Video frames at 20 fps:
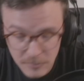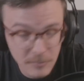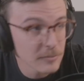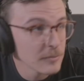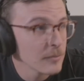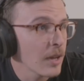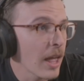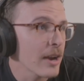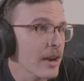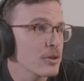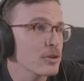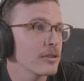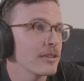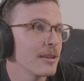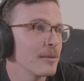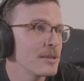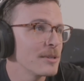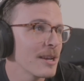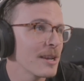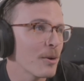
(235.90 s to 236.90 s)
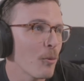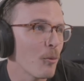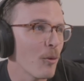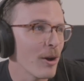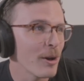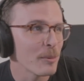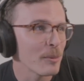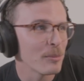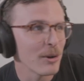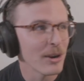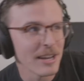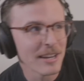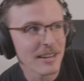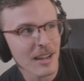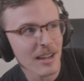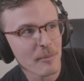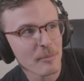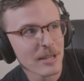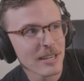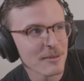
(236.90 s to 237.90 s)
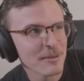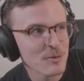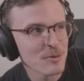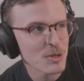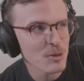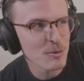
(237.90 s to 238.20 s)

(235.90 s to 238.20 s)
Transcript: Actually, let me take a juice